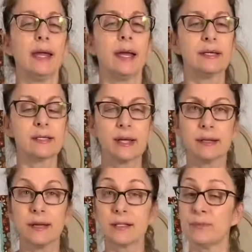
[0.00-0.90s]
I decided
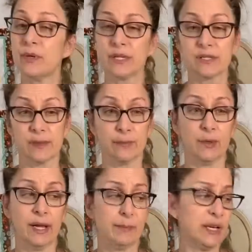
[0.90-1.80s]
not to put a zipper
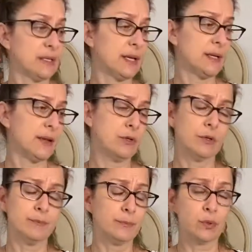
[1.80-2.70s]
in because I
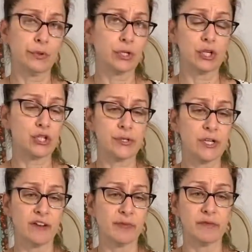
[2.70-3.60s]
never pulled the cushions
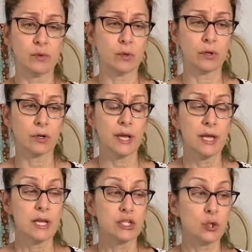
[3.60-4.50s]
off before
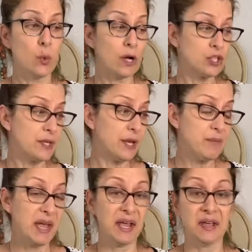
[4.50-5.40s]
to wash them,
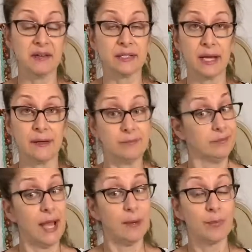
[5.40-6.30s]
and
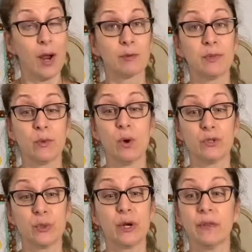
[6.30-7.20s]
I probably won't
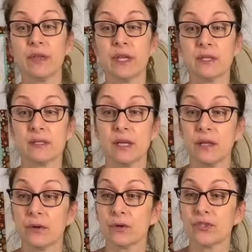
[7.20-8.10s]
do it on these
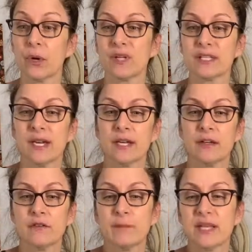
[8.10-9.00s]
either. So instead
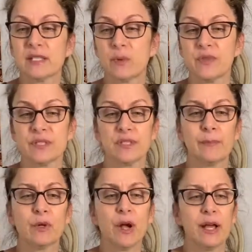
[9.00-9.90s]
of messing with the
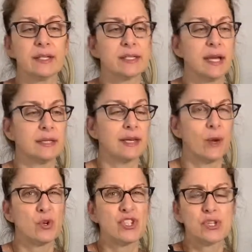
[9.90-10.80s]
zipper, I decided that I
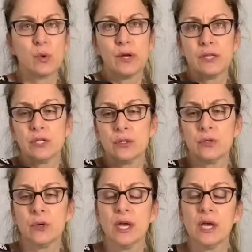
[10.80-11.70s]
was just going
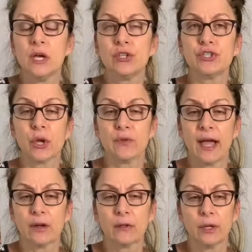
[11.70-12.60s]
to sew
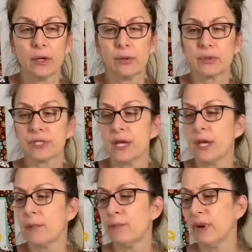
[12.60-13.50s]
that closed.
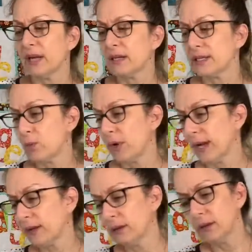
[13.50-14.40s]
But when I
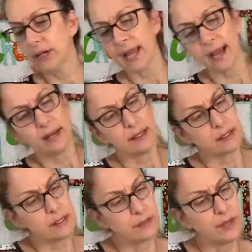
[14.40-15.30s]
look at it,
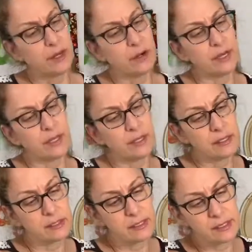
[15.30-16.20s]
there
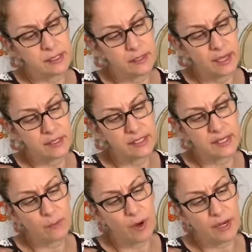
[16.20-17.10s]
is a
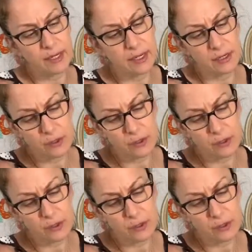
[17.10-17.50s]
seam right here.